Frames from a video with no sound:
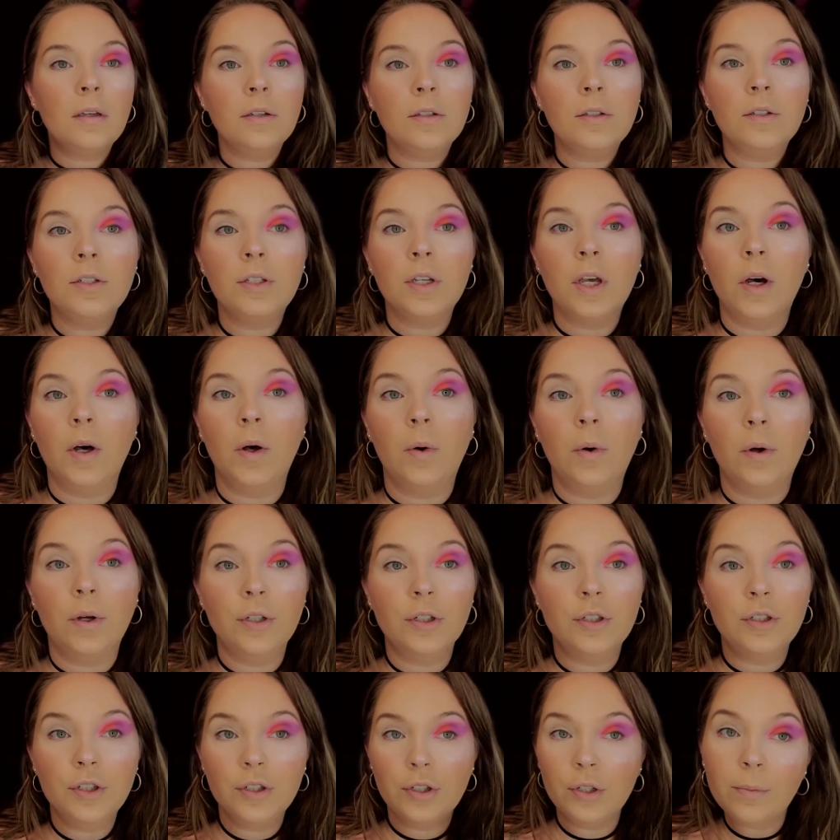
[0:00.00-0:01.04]
So
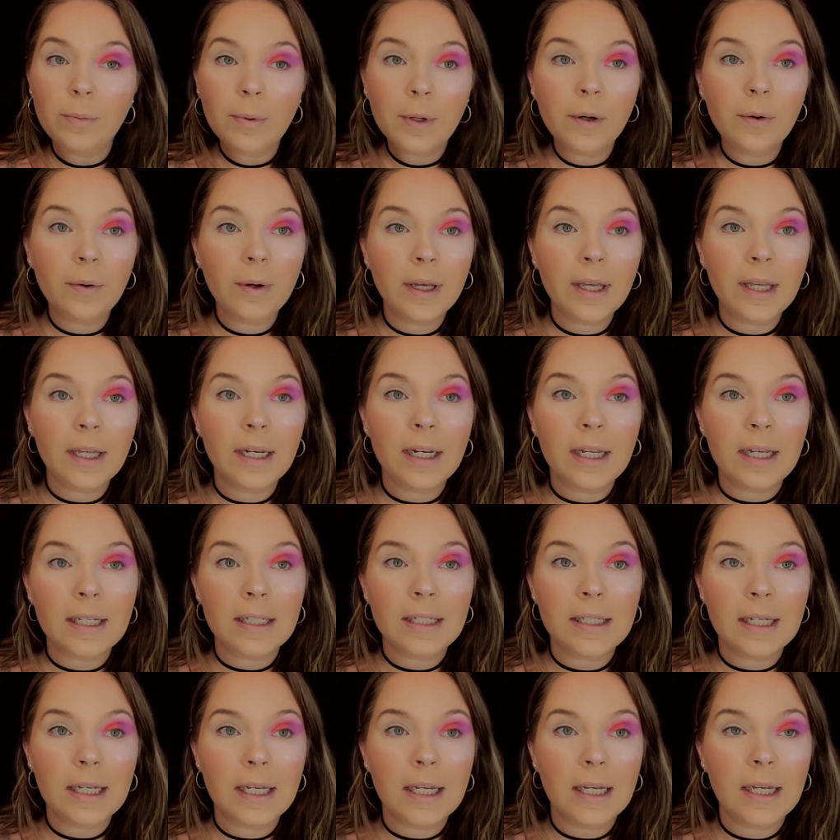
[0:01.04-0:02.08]
super quick and
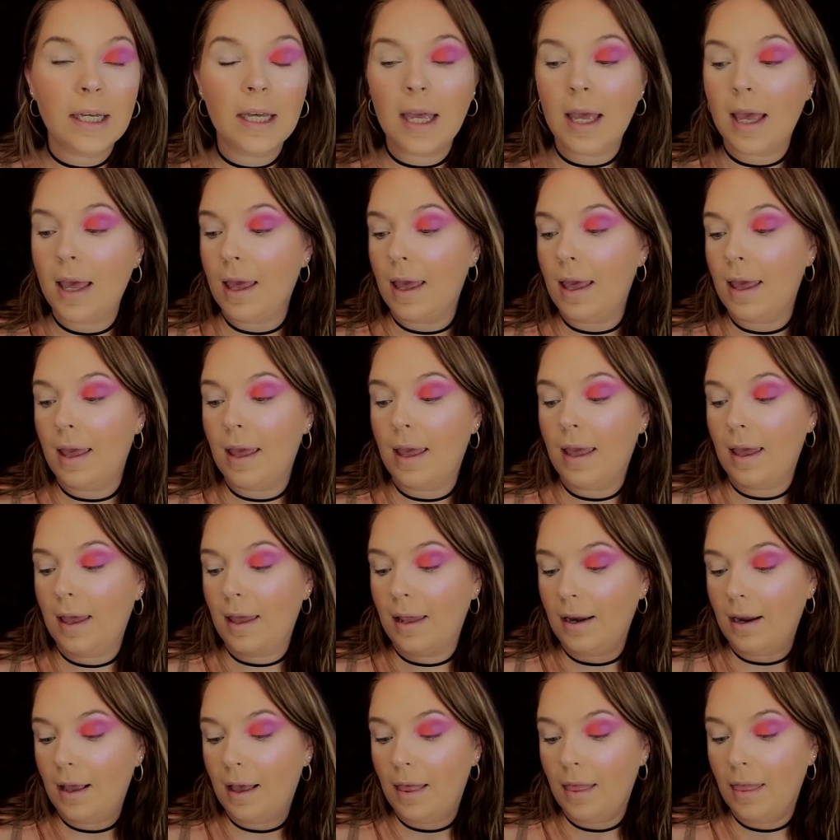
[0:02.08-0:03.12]
easy.
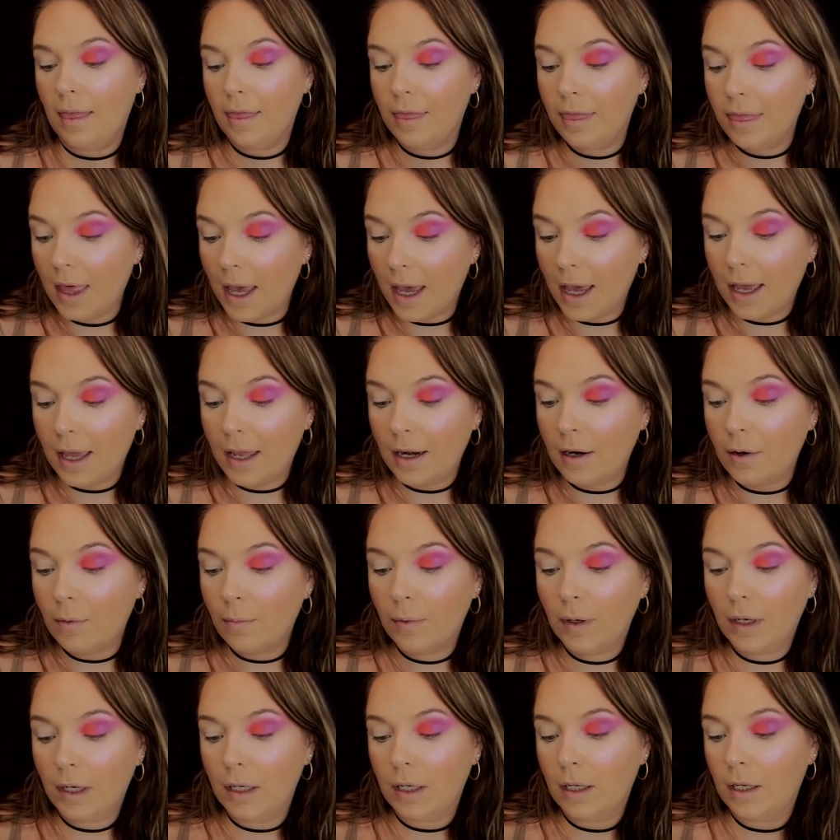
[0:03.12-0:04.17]
And then
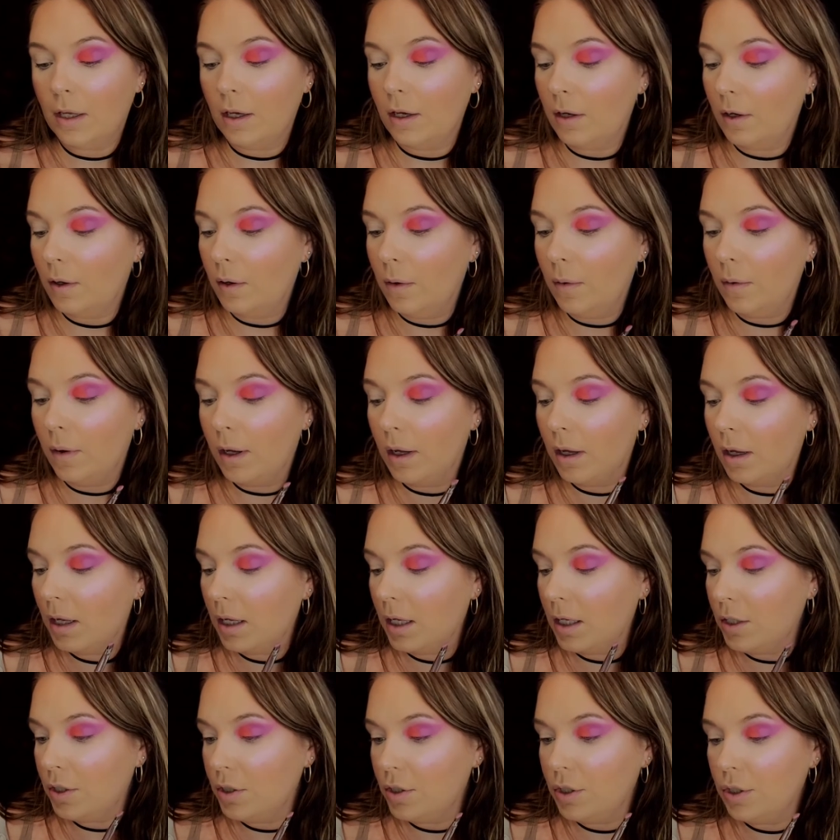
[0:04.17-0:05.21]
we're going to go
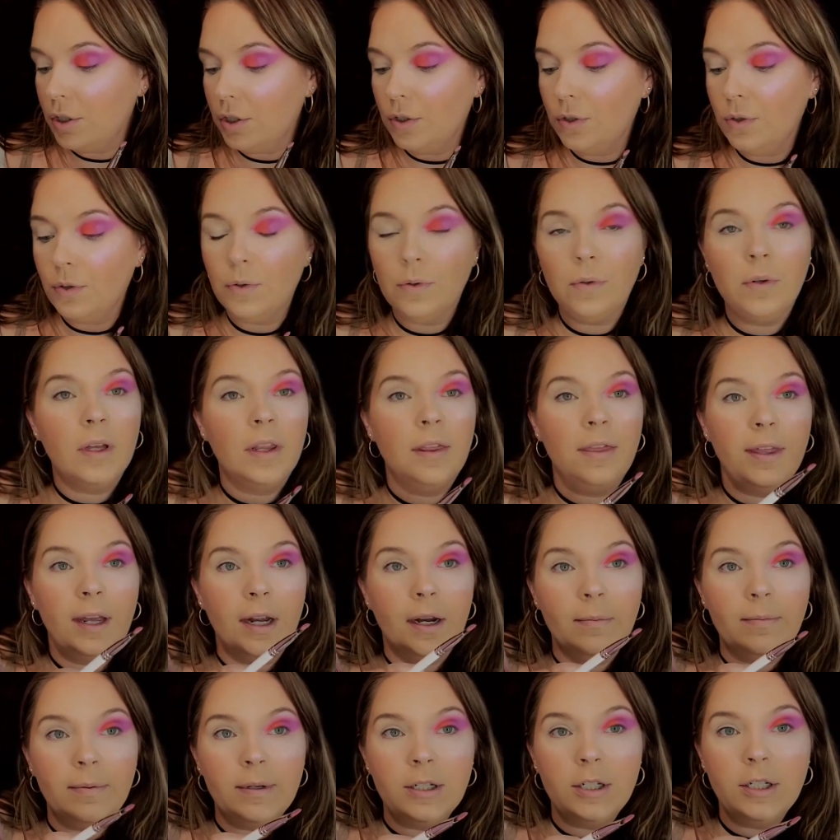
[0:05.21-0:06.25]
into
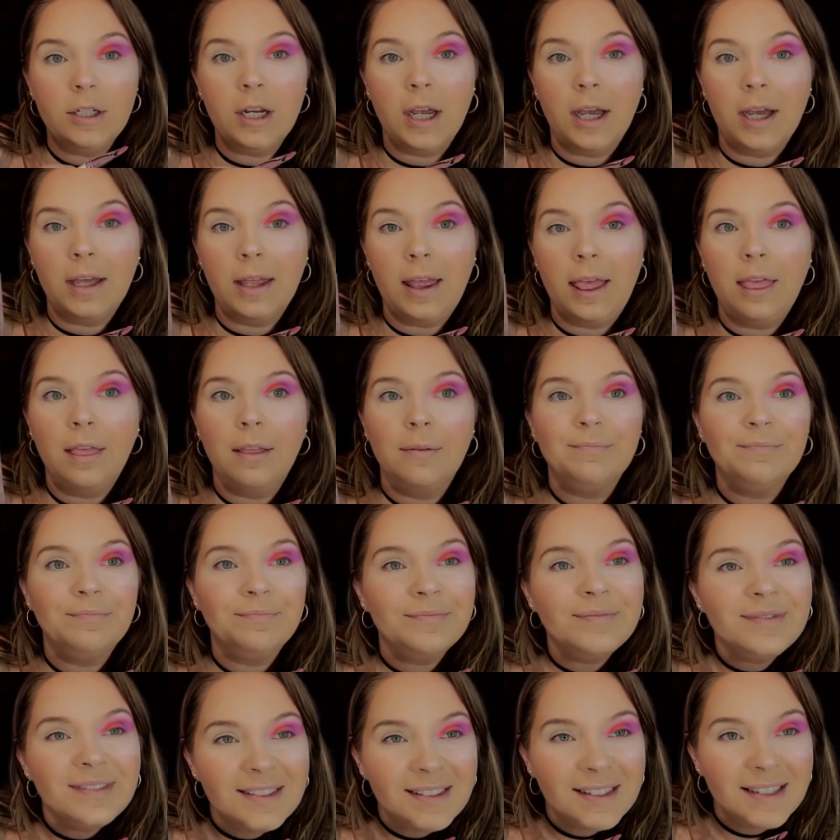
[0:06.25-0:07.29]
therapy shop
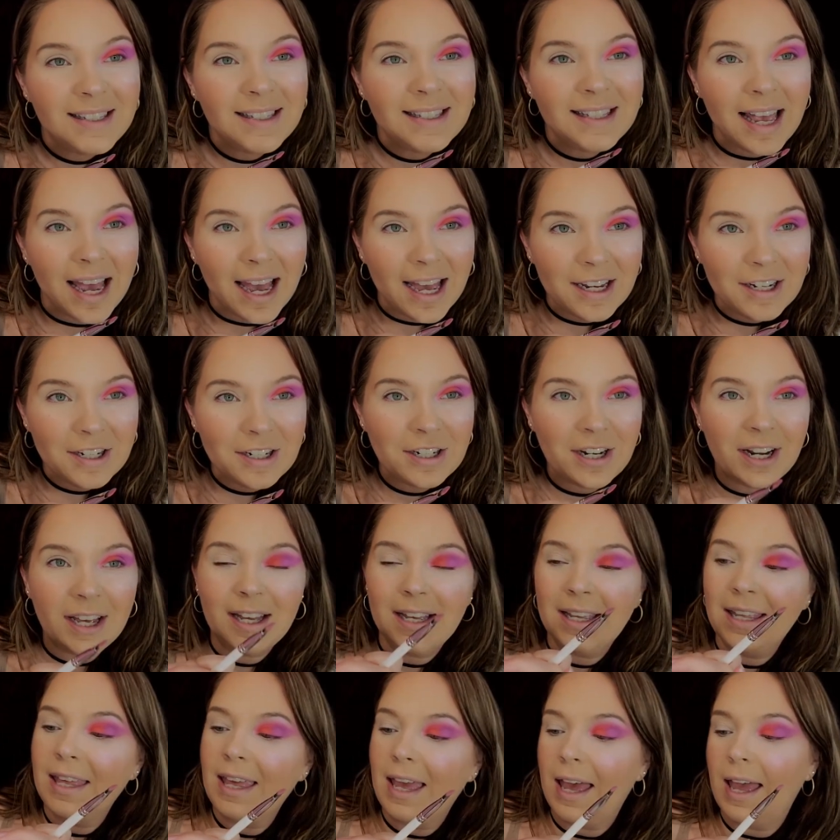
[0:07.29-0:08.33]
sesh
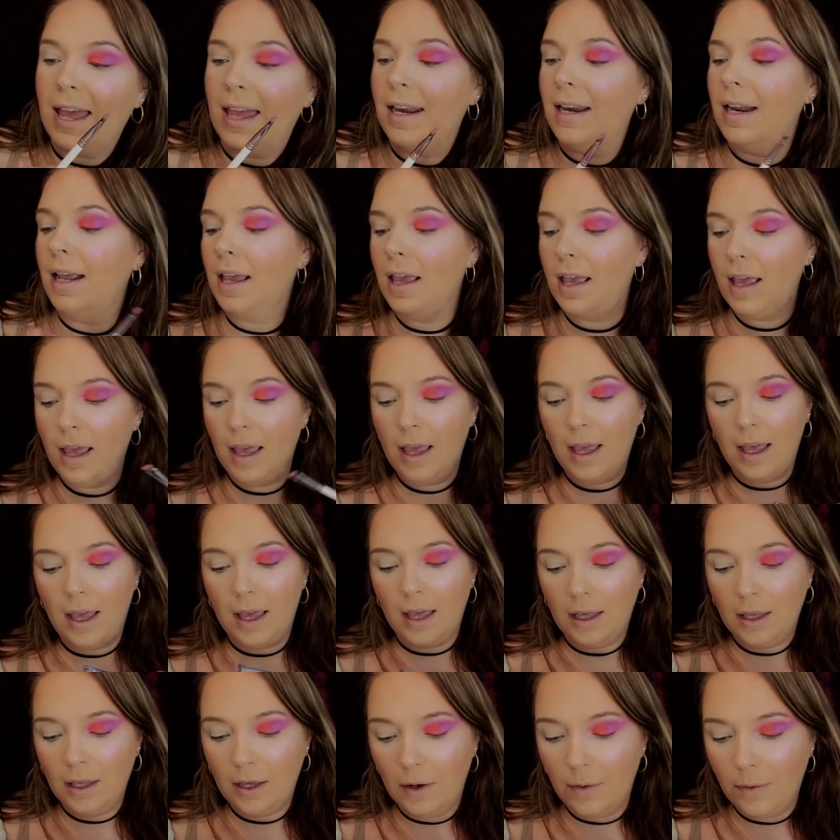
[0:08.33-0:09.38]
again
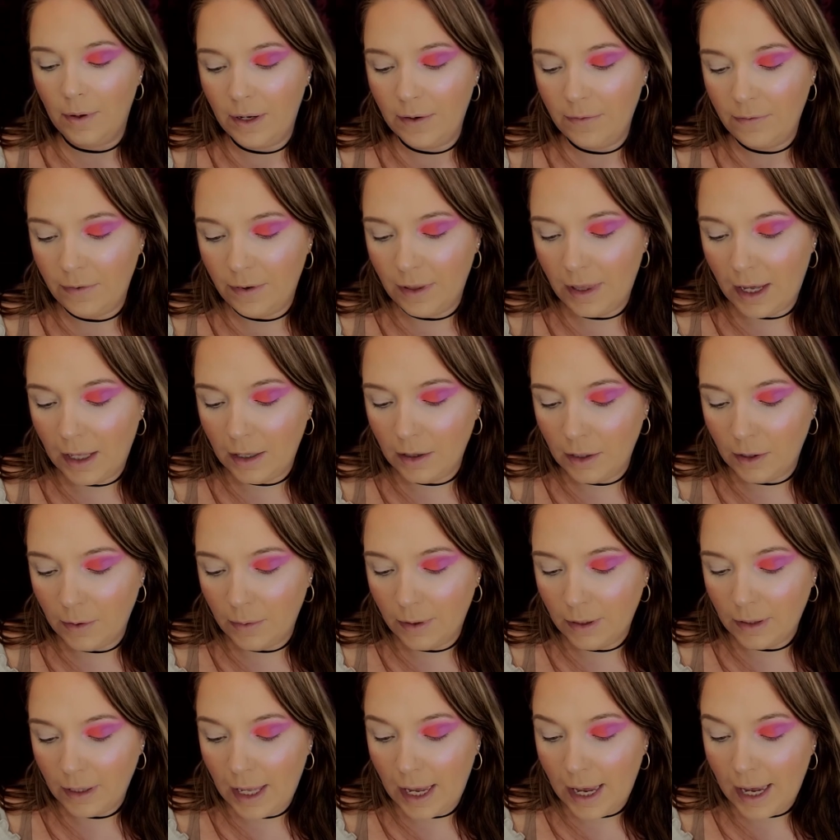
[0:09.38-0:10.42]
and go in for that
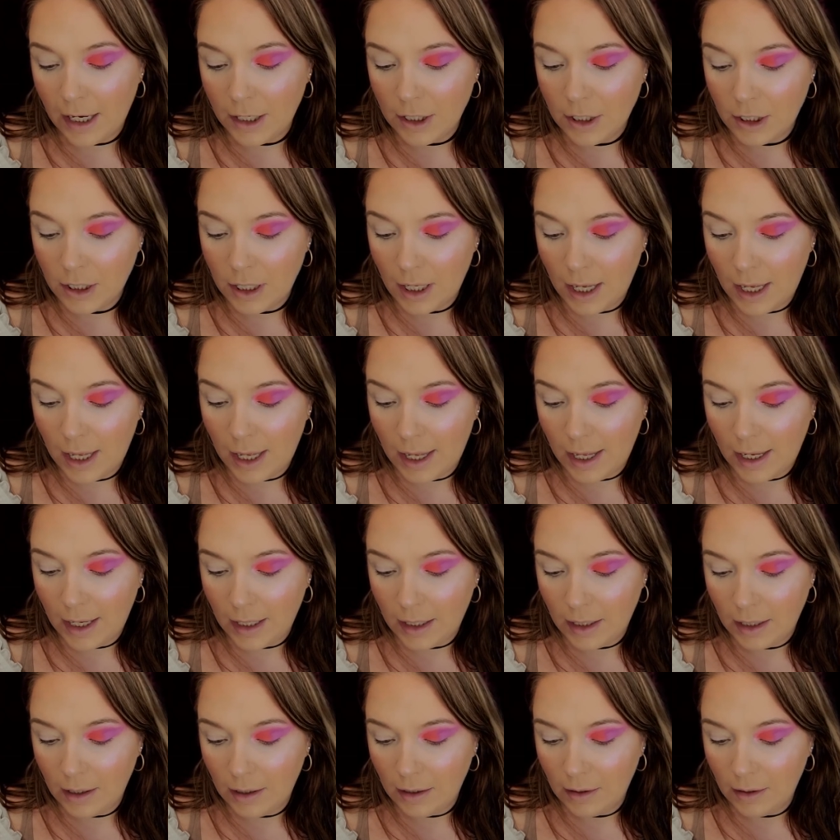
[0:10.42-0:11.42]
lower lash line.